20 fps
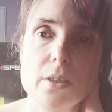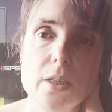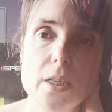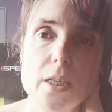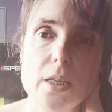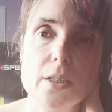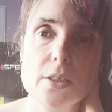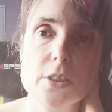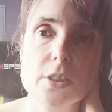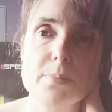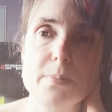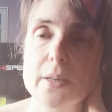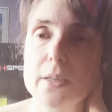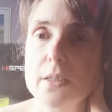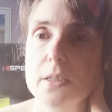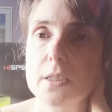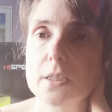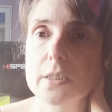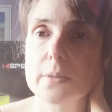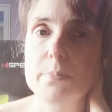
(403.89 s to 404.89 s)
your heart
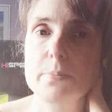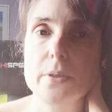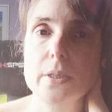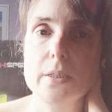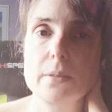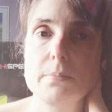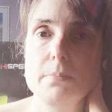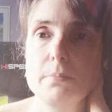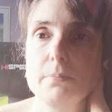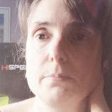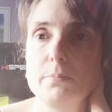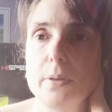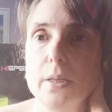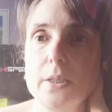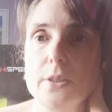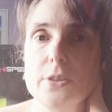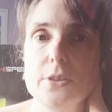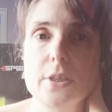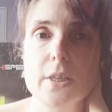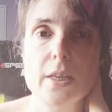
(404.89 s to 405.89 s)
space, spread
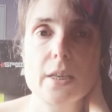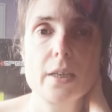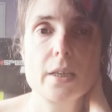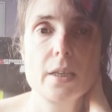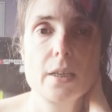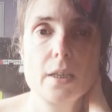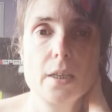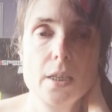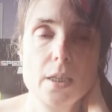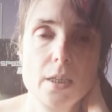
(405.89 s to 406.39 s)
peace there.